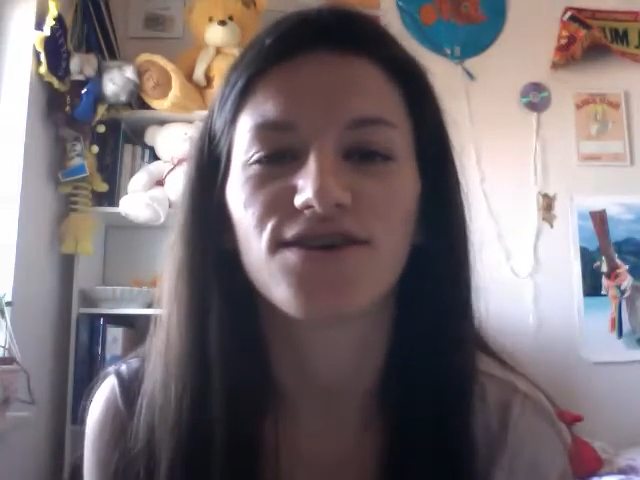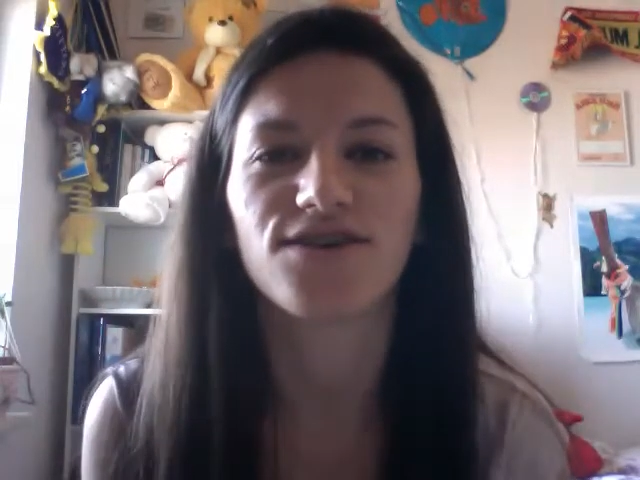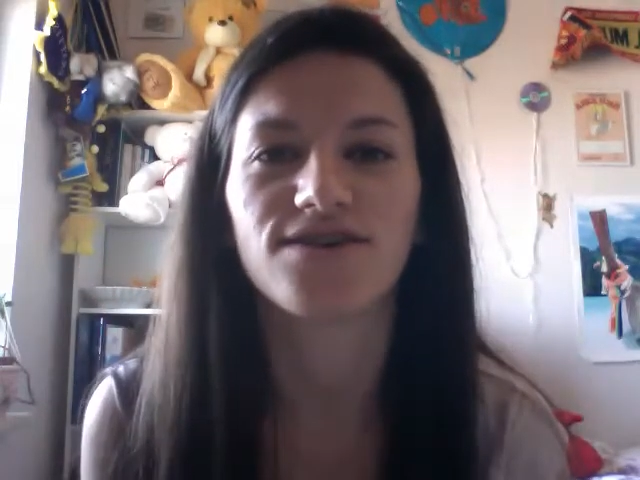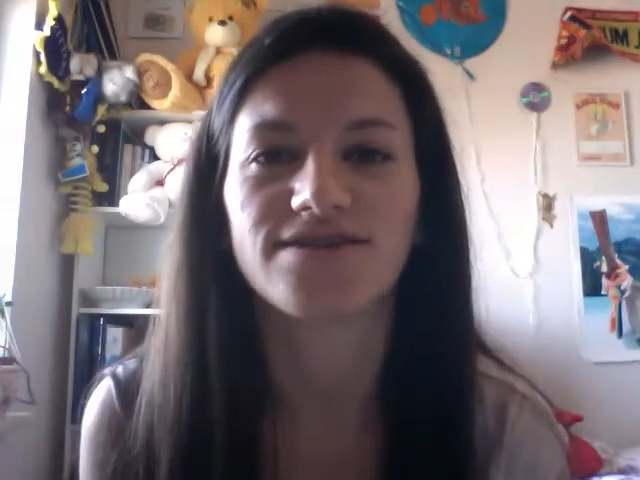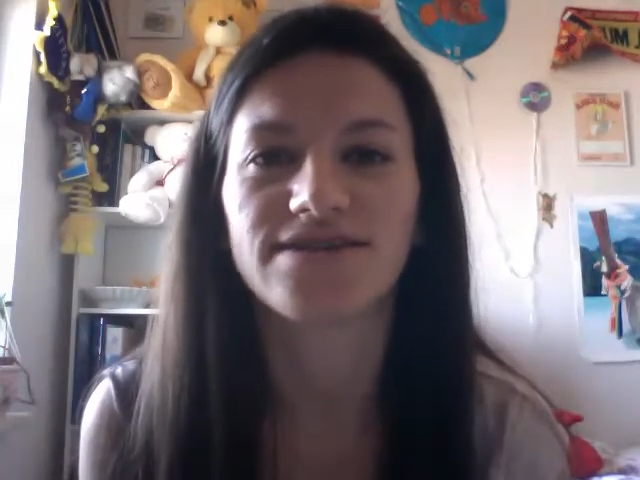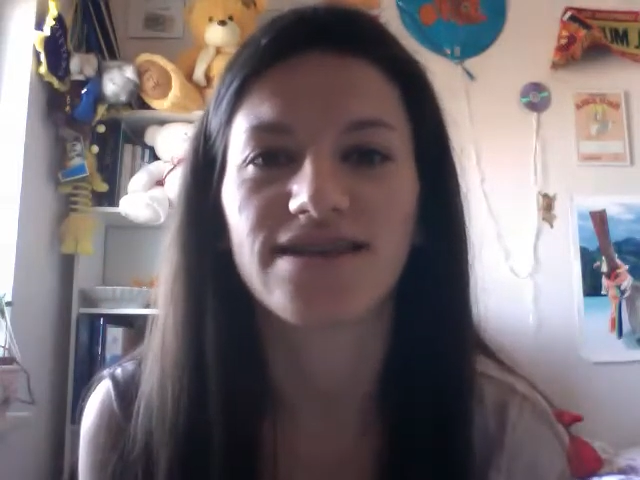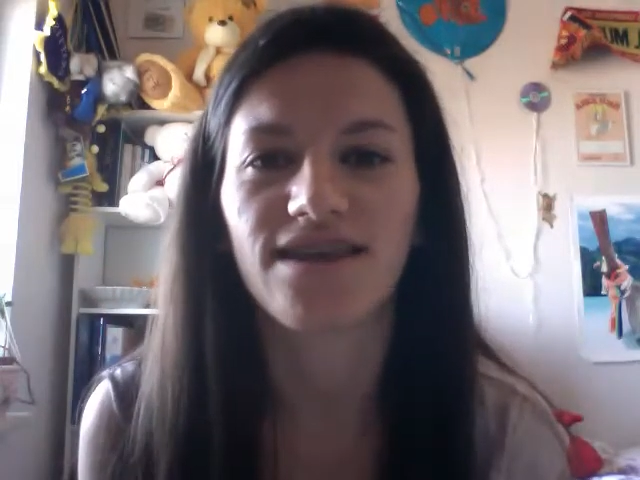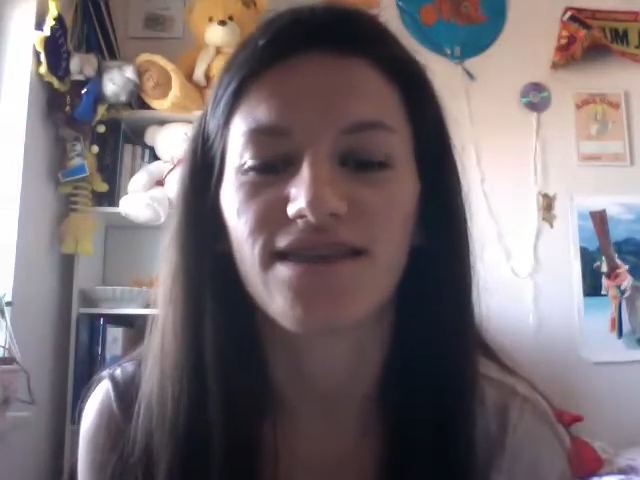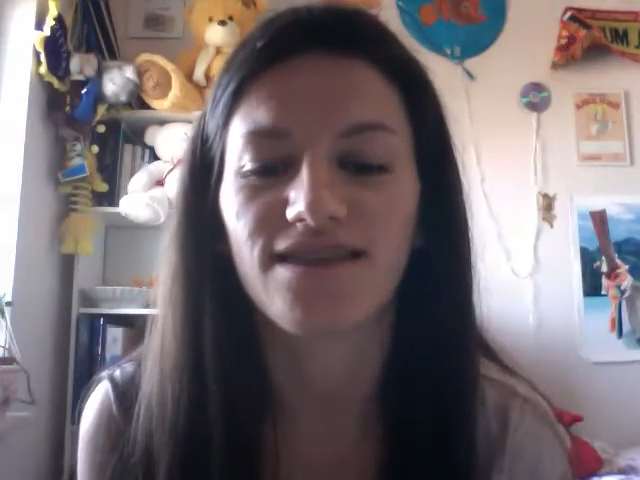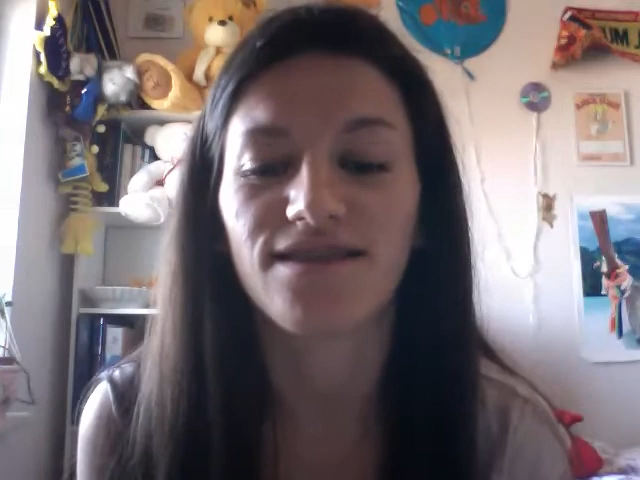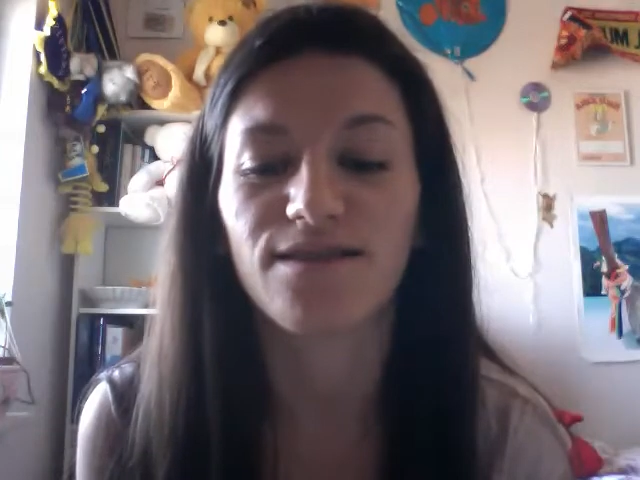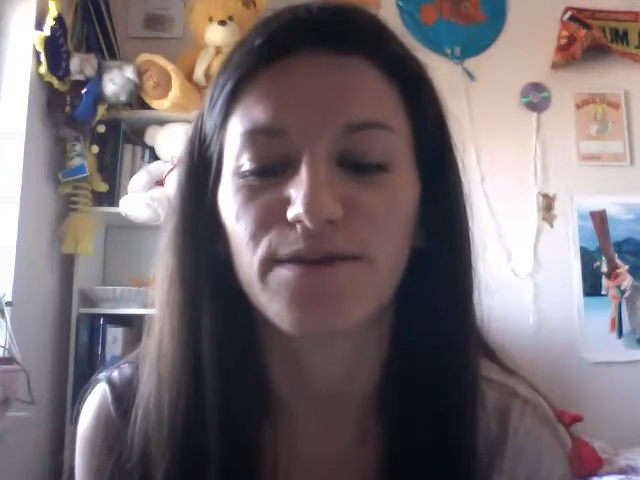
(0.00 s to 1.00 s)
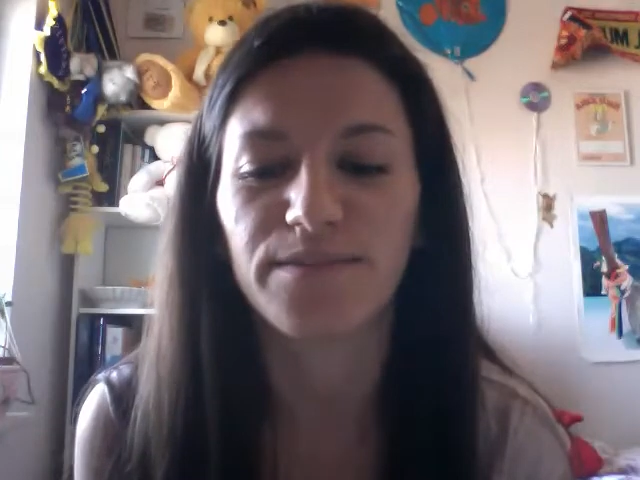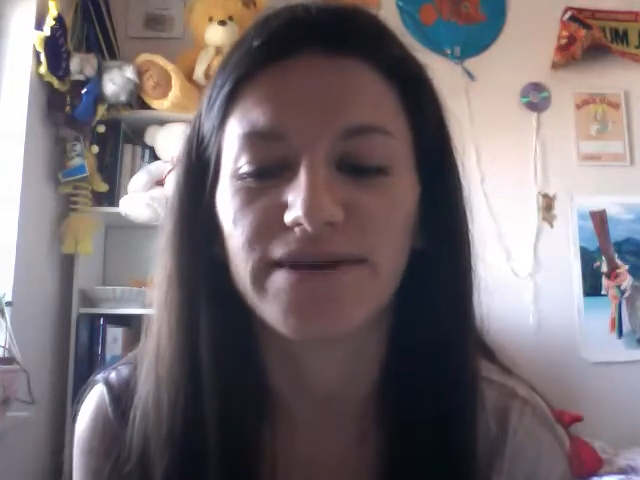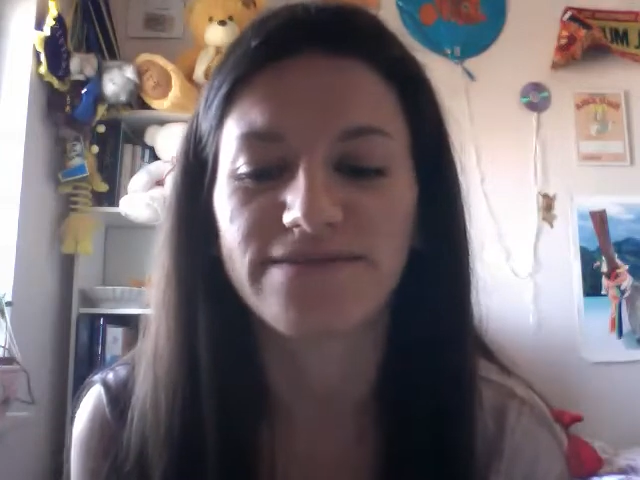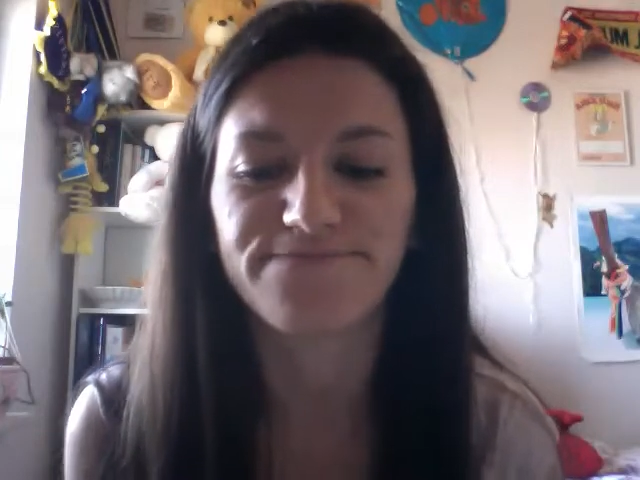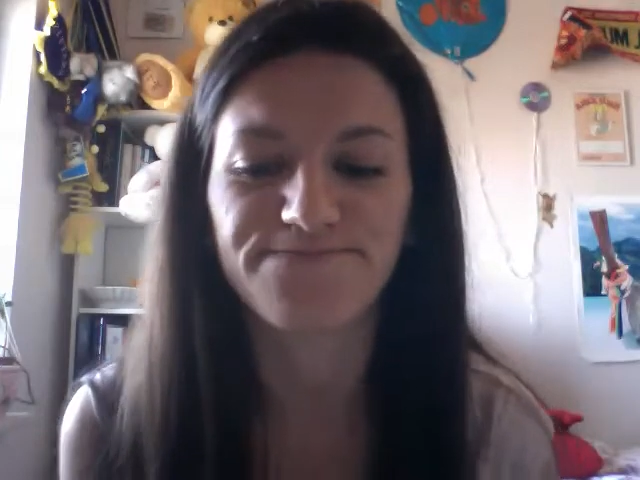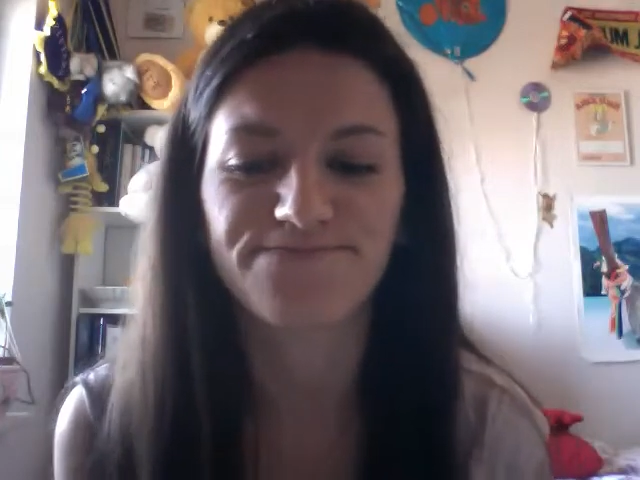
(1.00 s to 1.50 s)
your teeth a little bit.